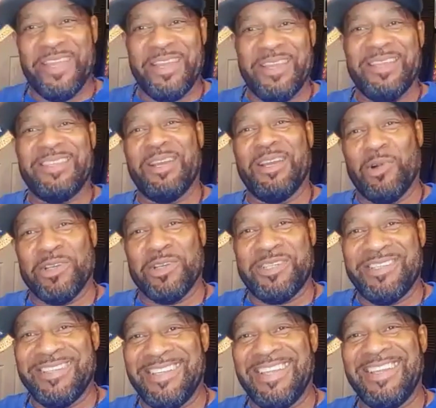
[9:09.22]
on here that's like?
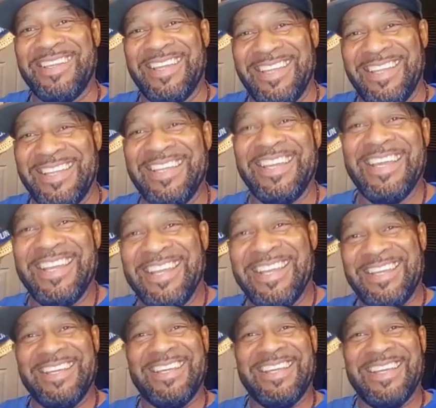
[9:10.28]
There's a couple people that's missing.